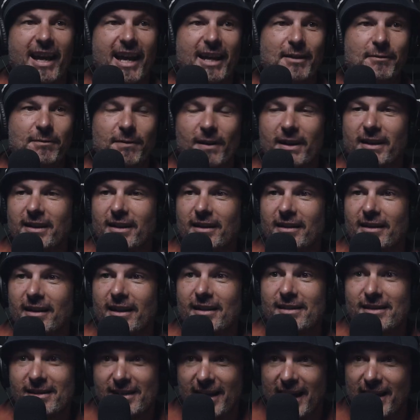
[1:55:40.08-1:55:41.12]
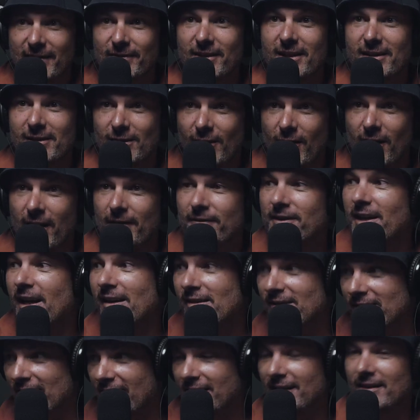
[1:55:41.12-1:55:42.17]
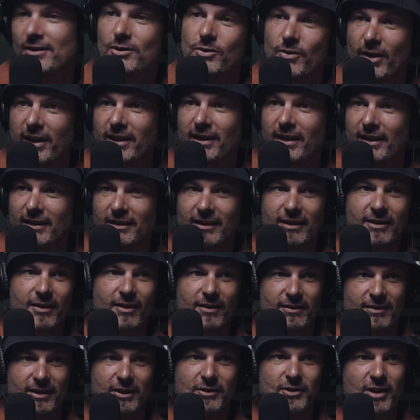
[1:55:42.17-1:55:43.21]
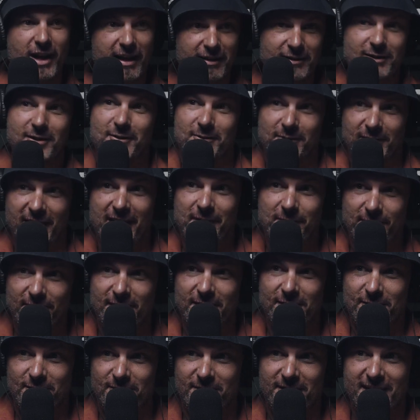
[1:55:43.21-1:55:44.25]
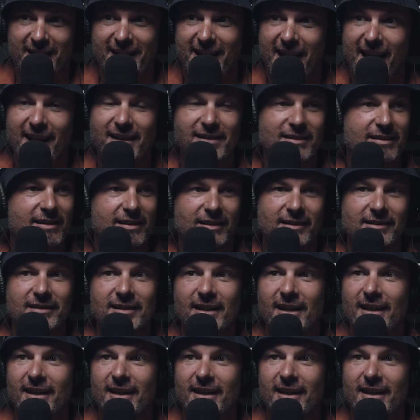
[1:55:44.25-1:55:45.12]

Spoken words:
And fucking it saved his life. They started drinking. They got the judge and all that for the gangsters.